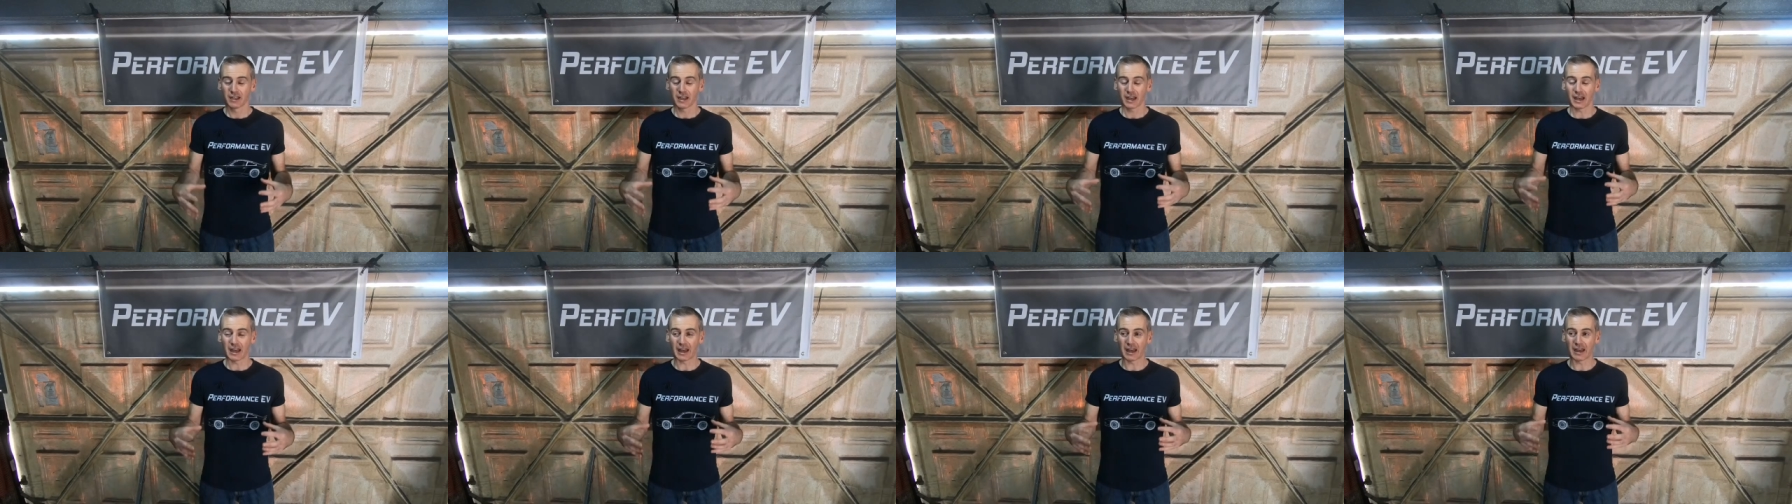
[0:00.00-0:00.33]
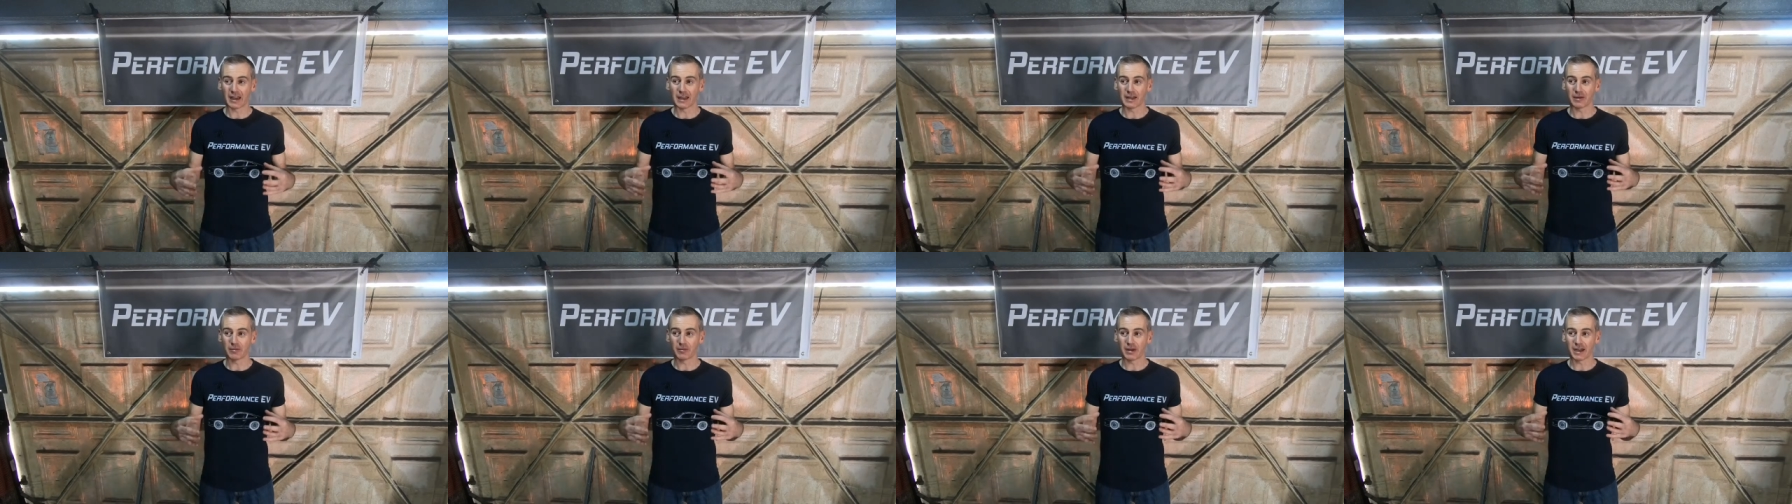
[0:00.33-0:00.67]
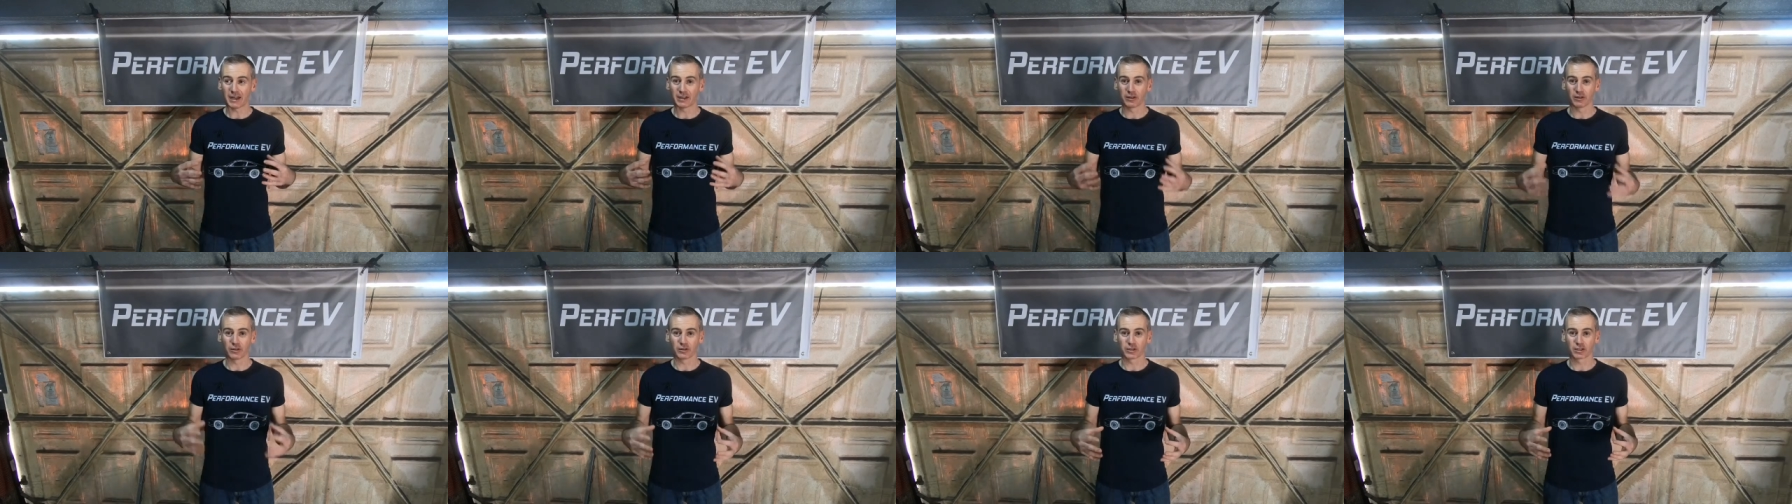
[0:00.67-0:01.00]
um,
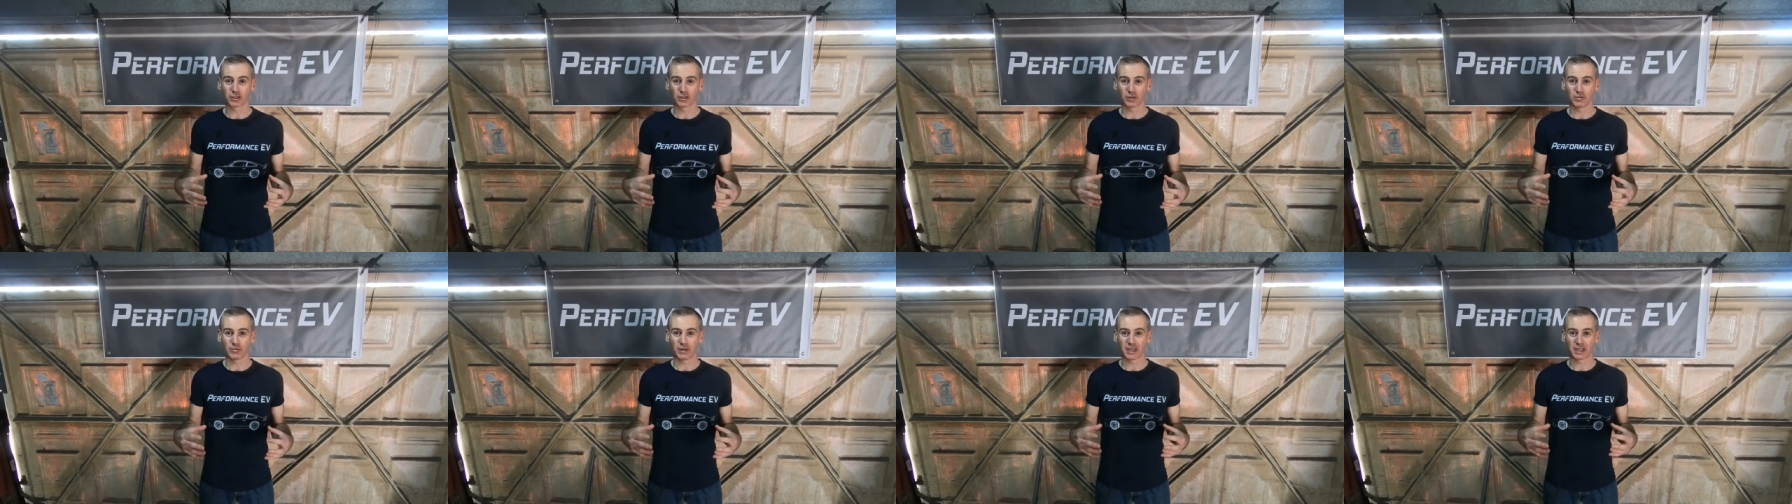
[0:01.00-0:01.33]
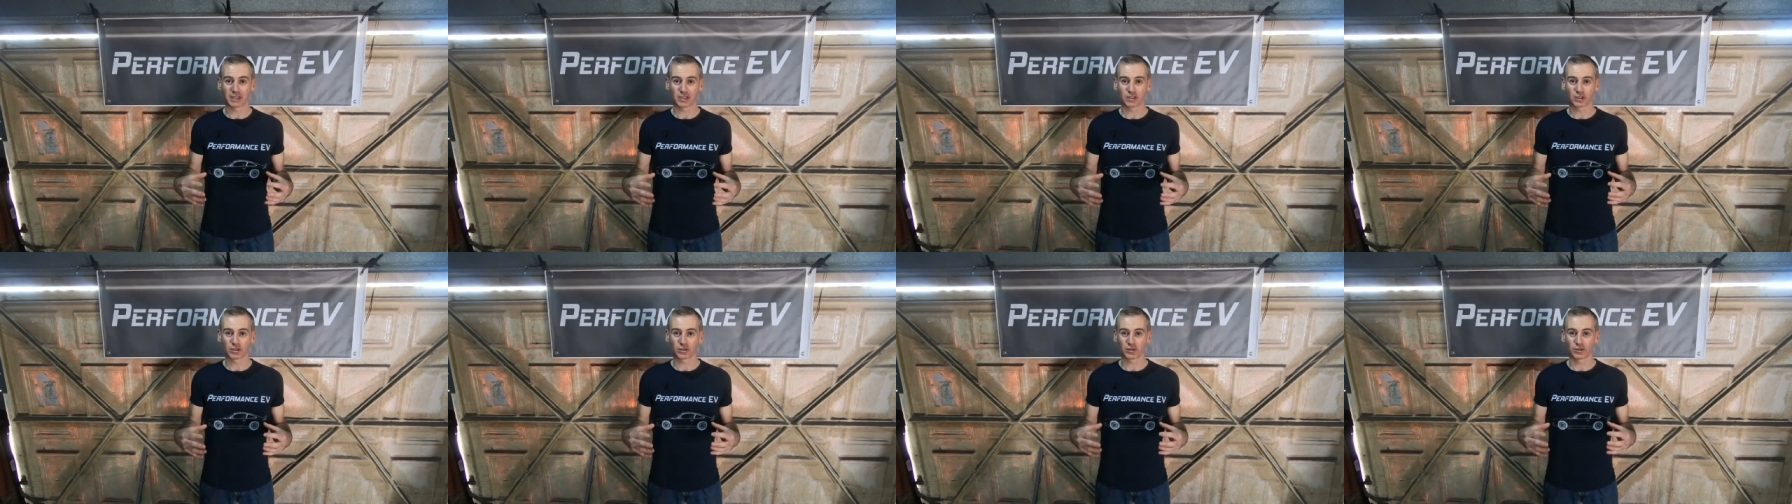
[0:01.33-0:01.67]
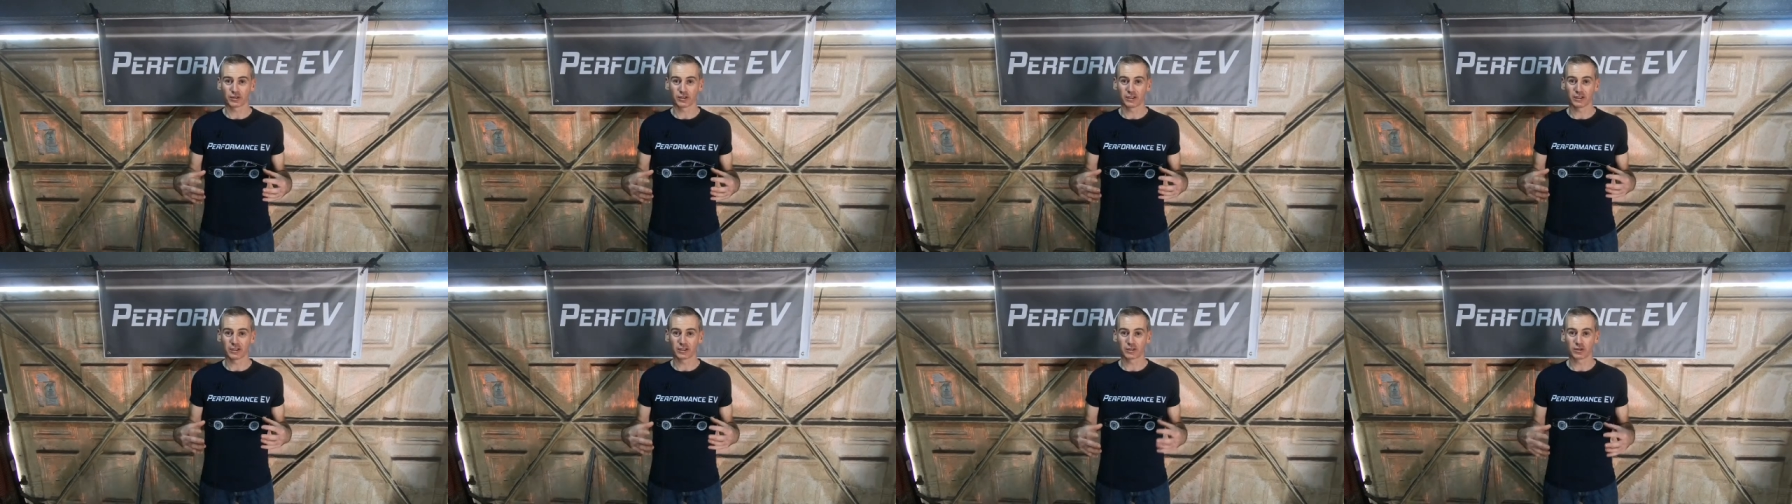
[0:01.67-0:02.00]
and also making sure
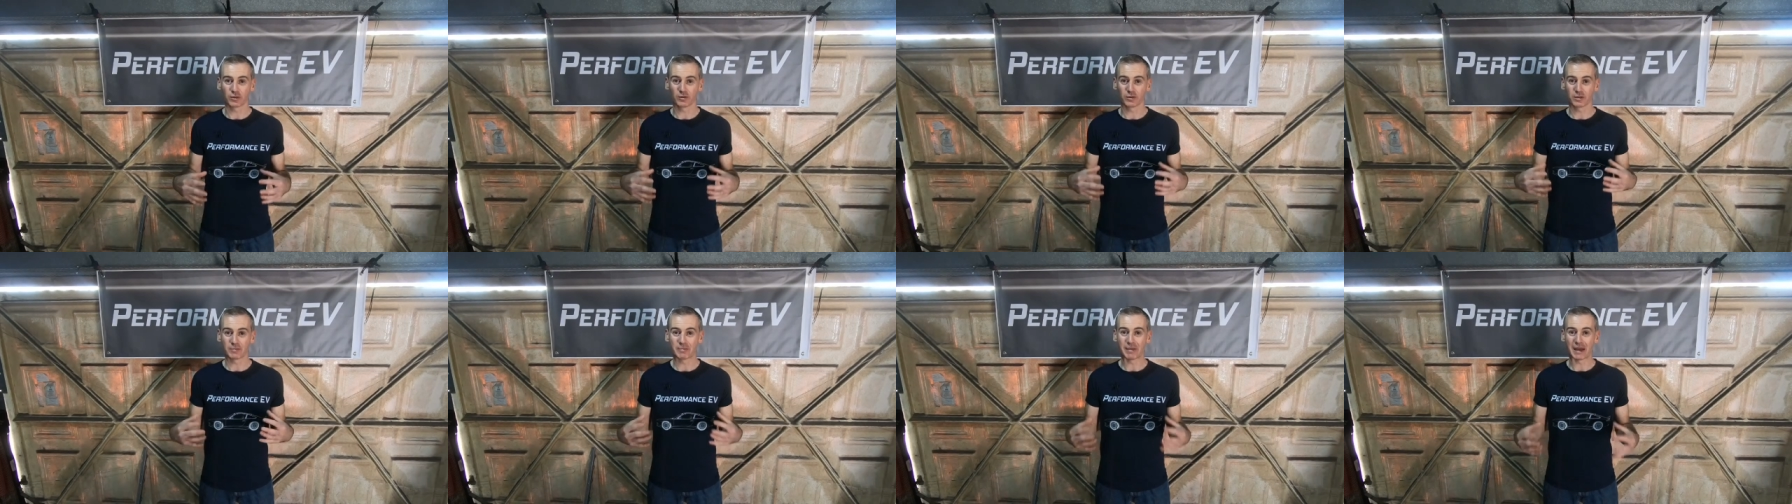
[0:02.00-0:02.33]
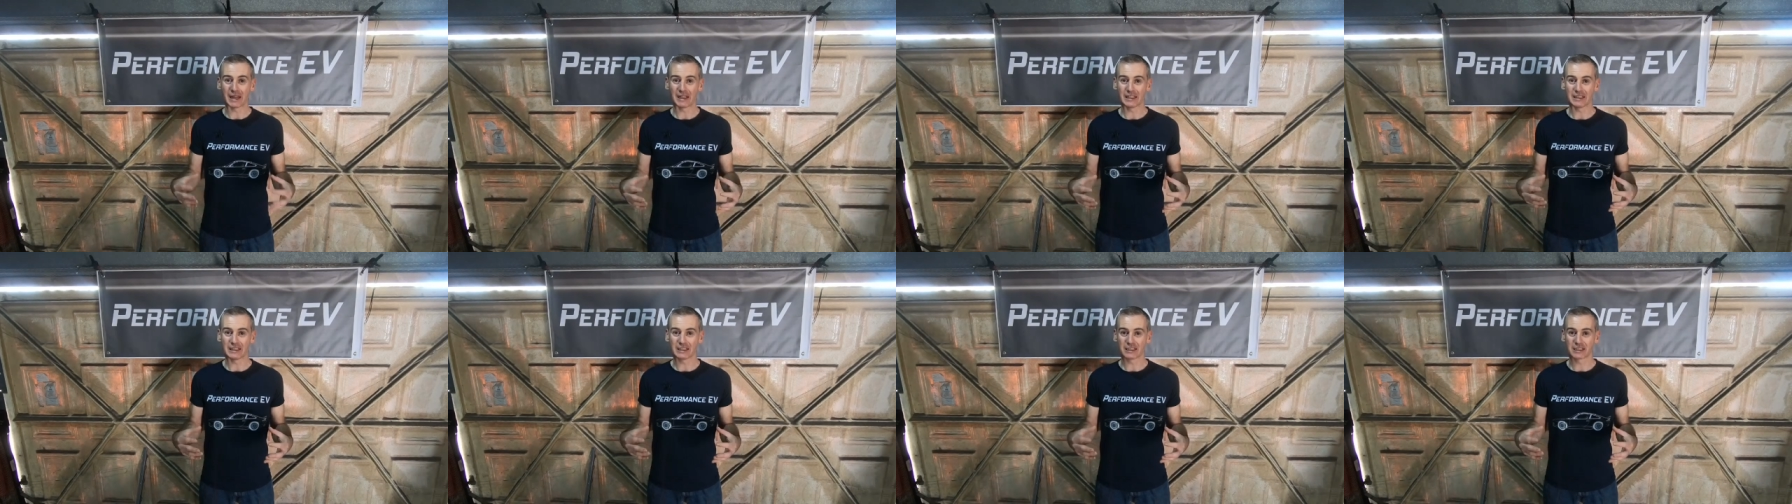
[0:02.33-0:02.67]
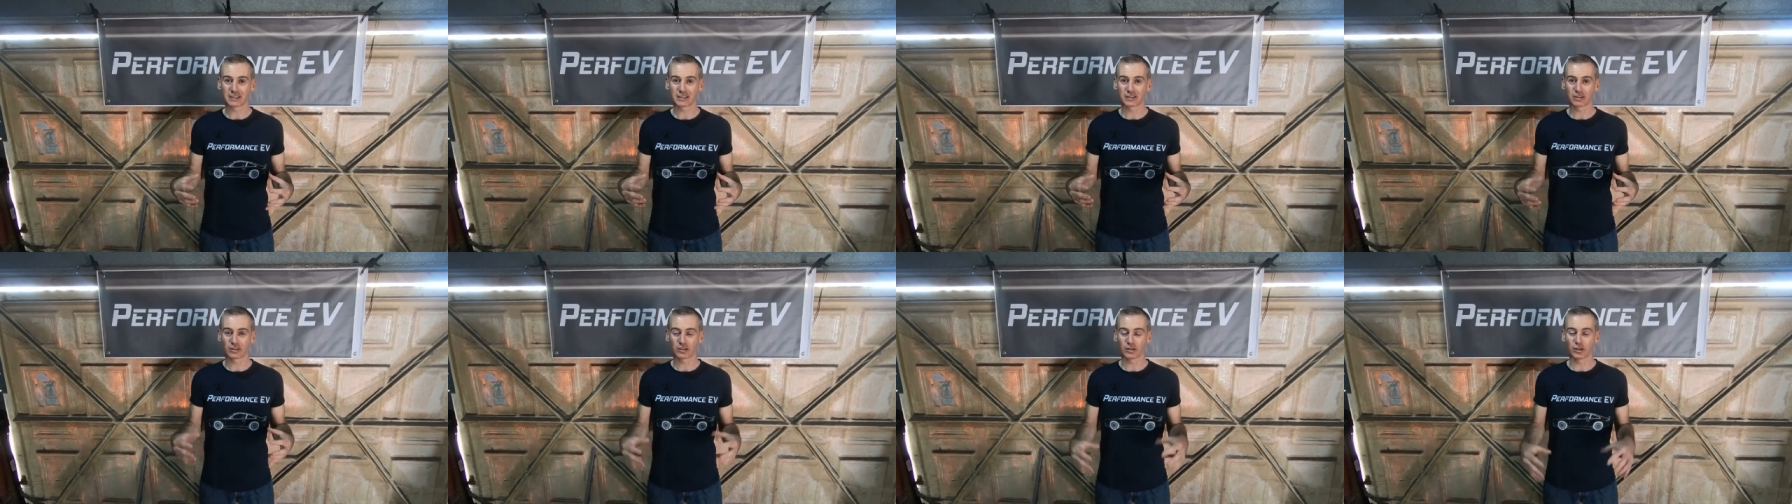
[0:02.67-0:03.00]
that it's always
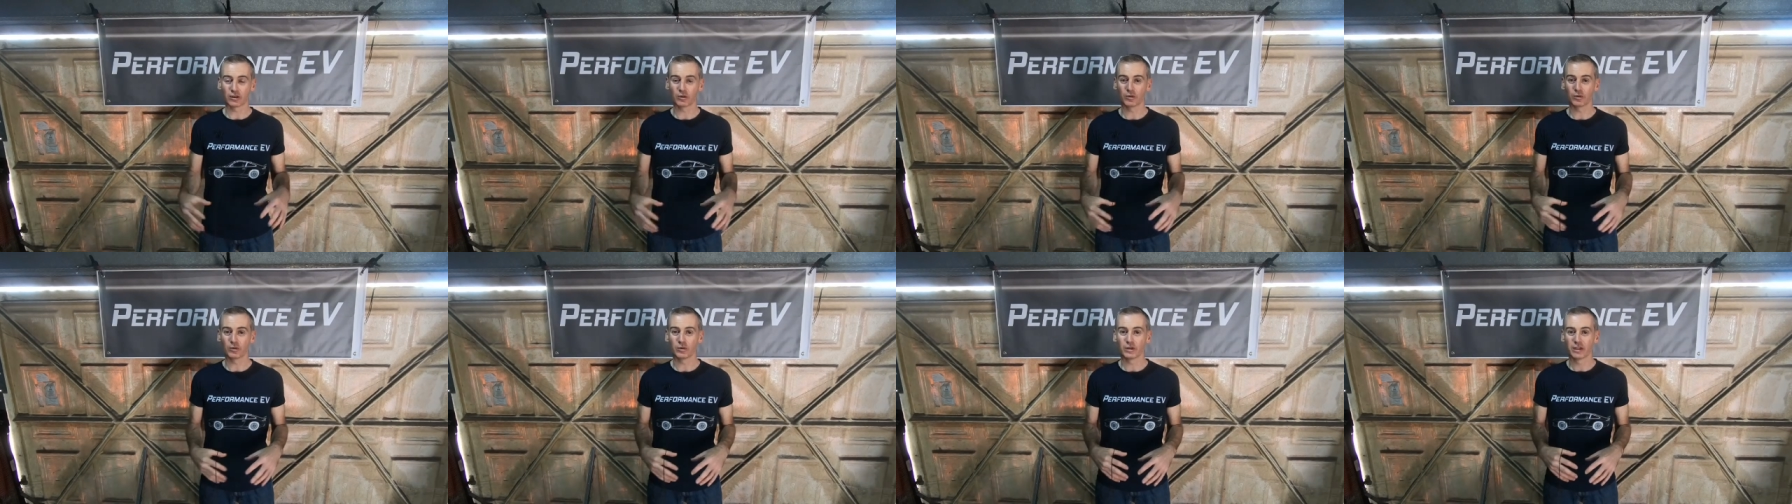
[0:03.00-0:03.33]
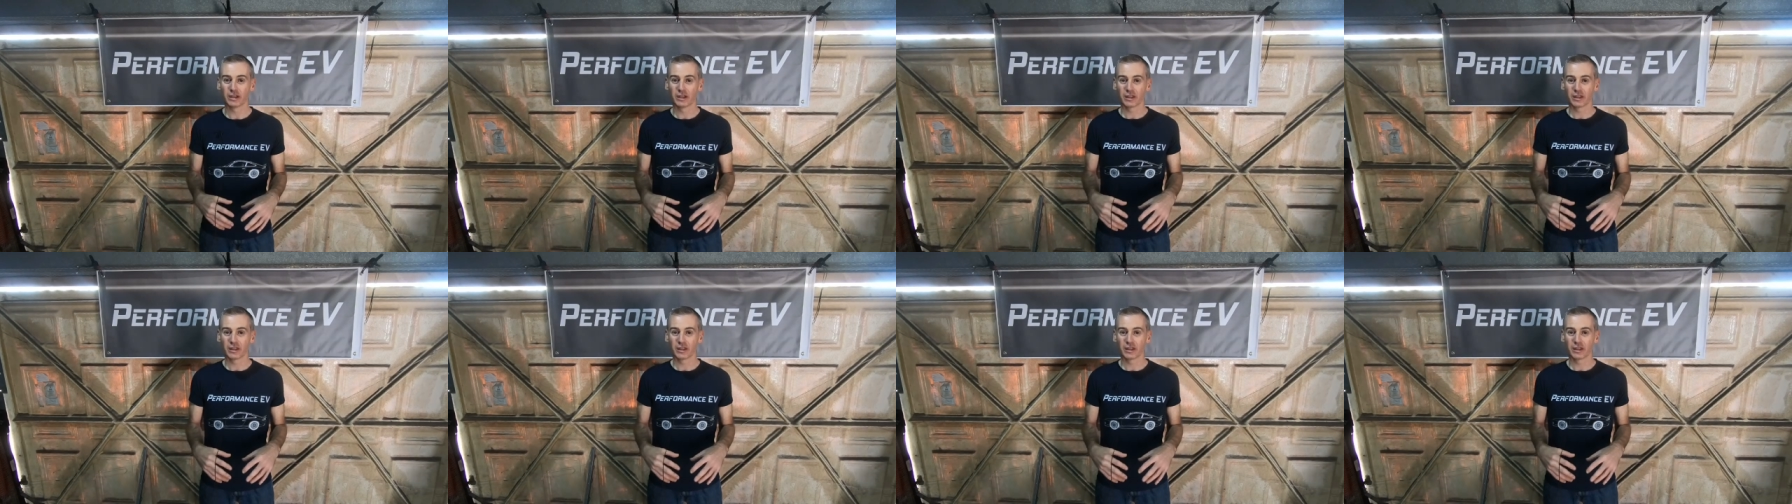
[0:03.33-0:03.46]
balanced so